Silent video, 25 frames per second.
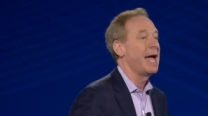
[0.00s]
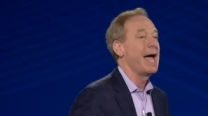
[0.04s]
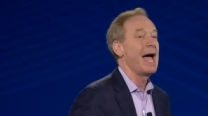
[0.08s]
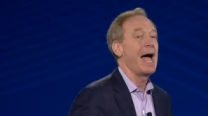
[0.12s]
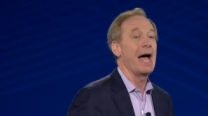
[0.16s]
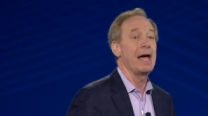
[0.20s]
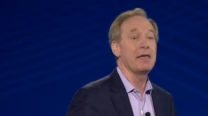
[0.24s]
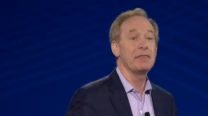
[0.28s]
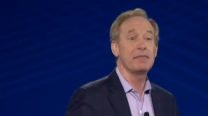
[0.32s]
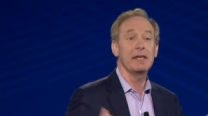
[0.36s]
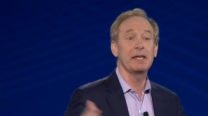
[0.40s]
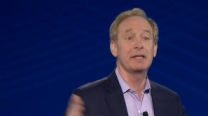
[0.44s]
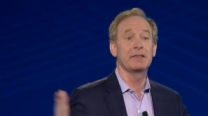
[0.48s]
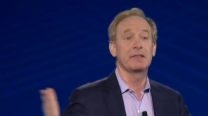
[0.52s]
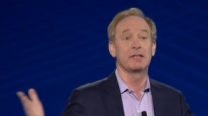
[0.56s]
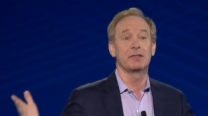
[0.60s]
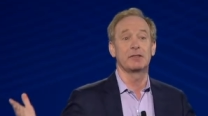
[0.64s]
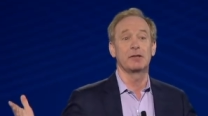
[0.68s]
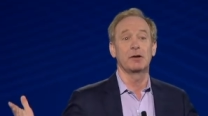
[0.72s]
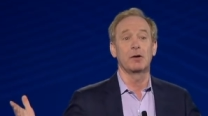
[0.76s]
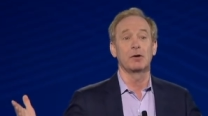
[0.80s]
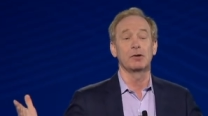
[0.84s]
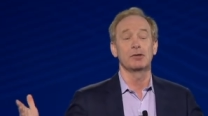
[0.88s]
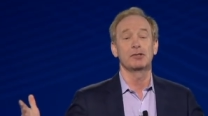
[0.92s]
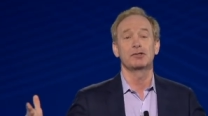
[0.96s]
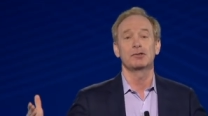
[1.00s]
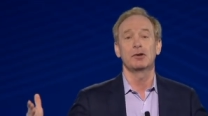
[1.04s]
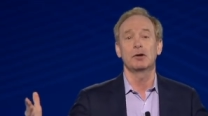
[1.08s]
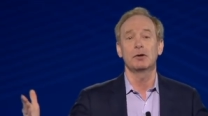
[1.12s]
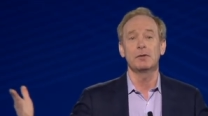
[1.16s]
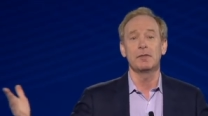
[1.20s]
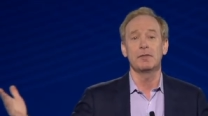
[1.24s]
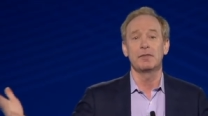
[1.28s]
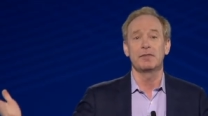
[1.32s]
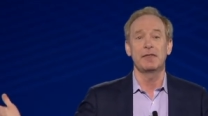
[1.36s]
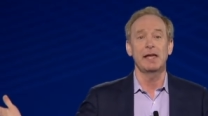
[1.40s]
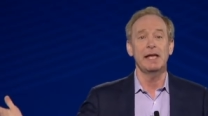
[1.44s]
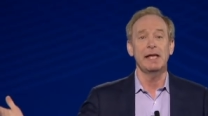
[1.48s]
I think that there are
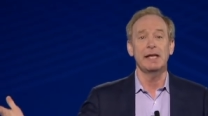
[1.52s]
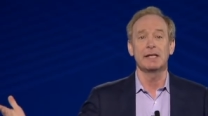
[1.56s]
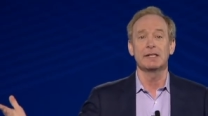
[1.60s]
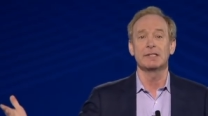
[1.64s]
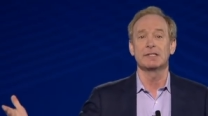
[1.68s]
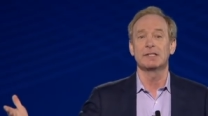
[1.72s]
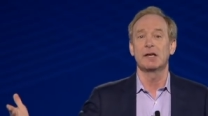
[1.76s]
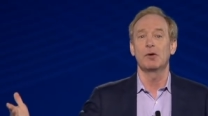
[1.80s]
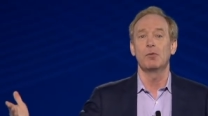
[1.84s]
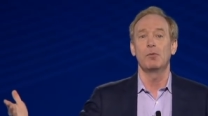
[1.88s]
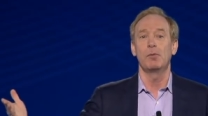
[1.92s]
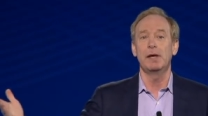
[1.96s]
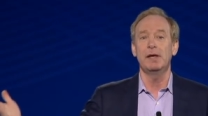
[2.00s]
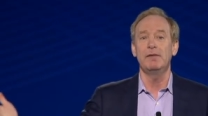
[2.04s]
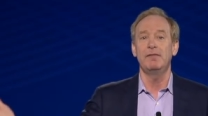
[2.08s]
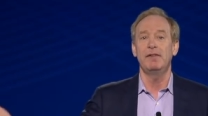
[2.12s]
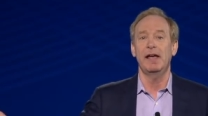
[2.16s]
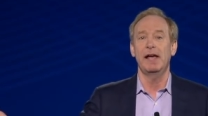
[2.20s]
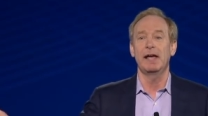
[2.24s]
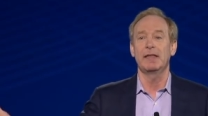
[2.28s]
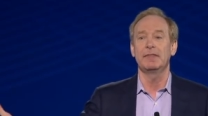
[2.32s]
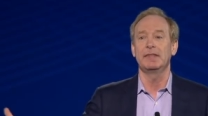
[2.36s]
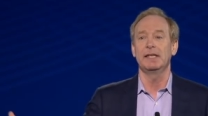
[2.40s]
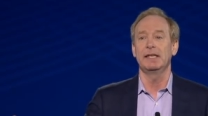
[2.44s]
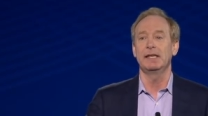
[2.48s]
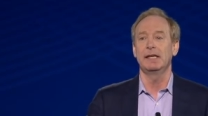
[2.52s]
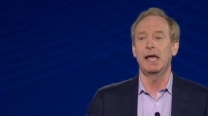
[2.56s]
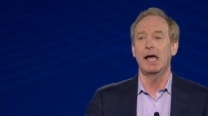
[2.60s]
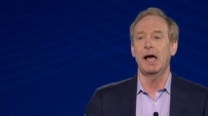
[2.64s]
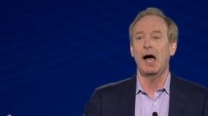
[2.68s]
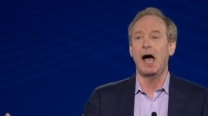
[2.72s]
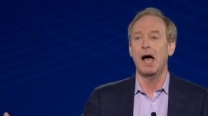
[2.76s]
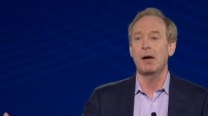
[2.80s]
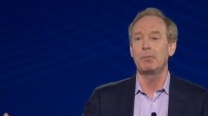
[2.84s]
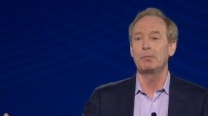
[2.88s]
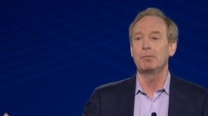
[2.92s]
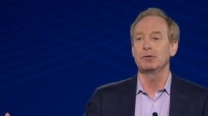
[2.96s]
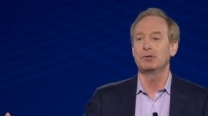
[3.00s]
certain things that we've had the
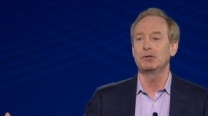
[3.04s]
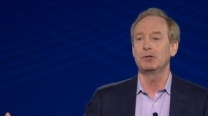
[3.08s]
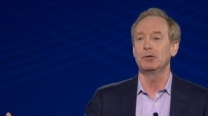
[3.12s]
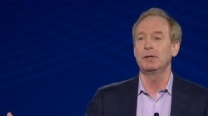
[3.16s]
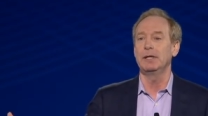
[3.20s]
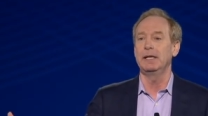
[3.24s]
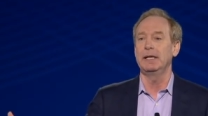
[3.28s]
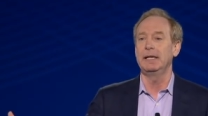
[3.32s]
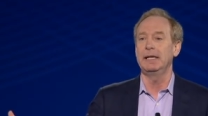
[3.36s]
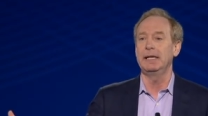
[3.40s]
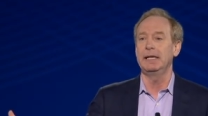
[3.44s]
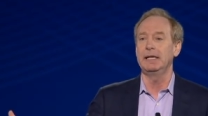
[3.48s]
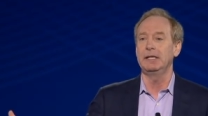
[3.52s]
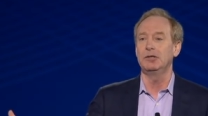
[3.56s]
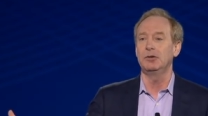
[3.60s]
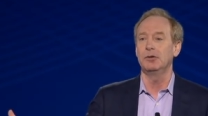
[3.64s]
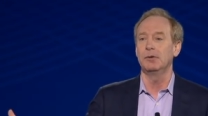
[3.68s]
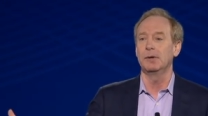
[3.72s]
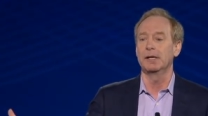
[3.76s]
opportunity to